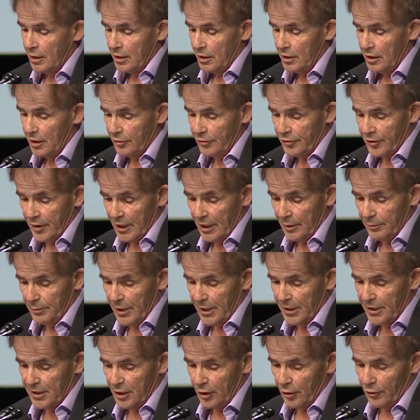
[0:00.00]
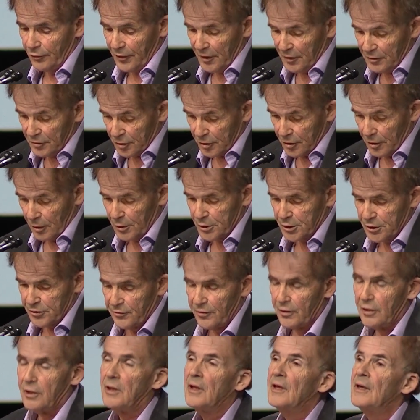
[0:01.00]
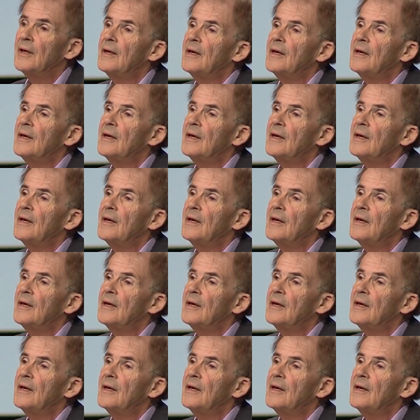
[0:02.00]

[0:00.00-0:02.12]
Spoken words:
the availability of intercultural